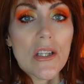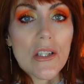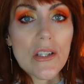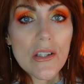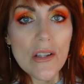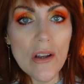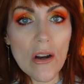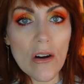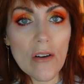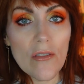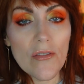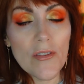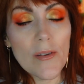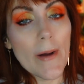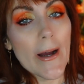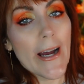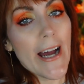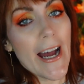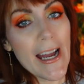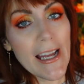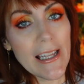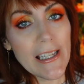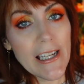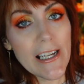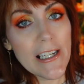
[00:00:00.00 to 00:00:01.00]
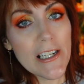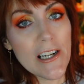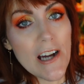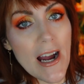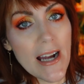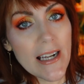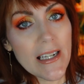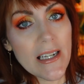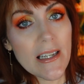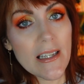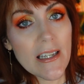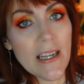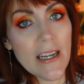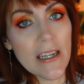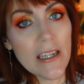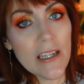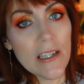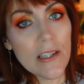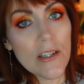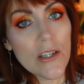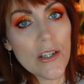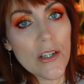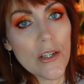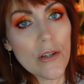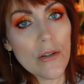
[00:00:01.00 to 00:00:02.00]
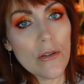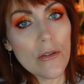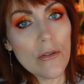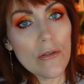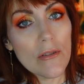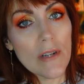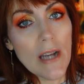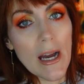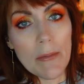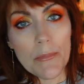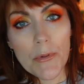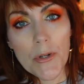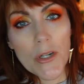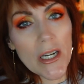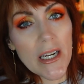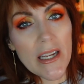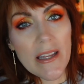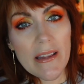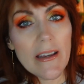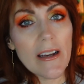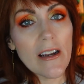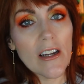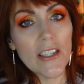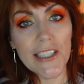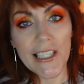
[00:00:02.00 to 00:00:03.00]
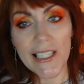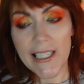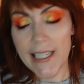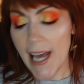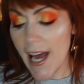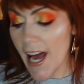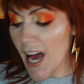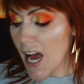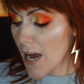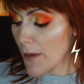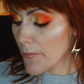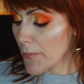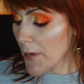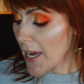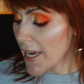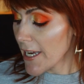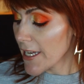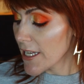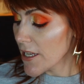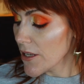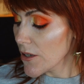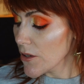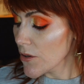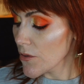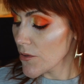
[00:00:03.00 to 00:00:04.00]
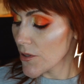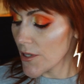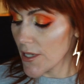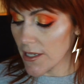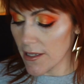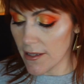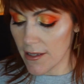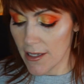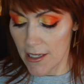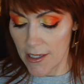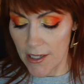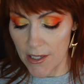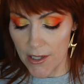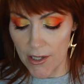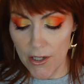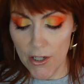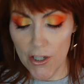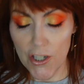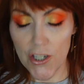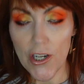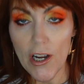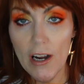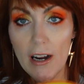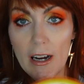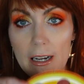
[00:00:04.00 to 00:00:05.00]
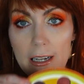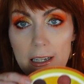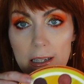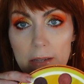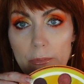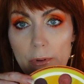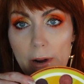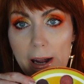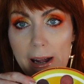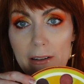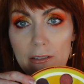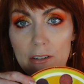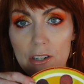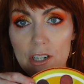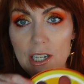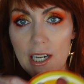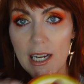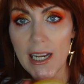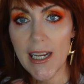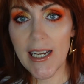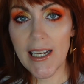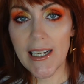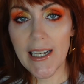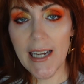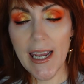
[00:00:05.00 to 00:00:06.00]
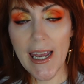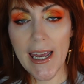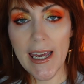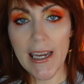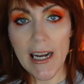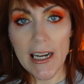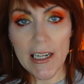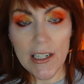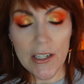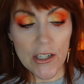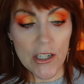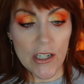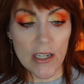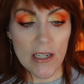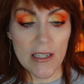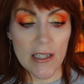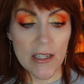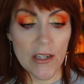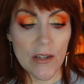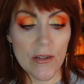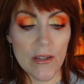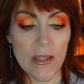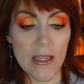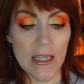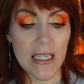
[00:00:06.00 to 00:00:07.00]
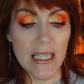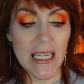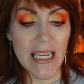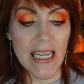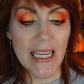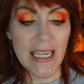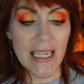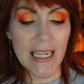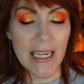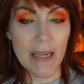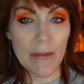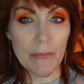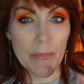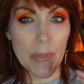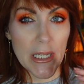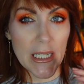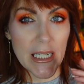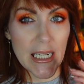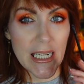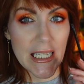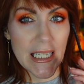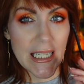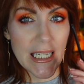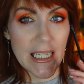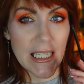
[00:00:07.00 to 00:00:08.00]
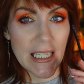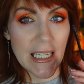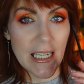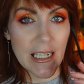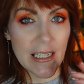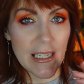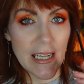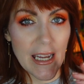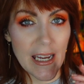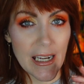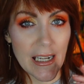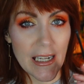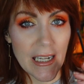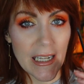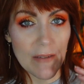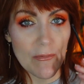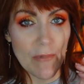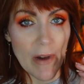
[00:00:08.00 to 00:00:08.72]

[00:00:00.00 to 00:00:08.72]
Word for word: So for my eyeliner, I decided to not put anything on the top. I used this darkest brown shade and I just used this itty bitty teeny tiny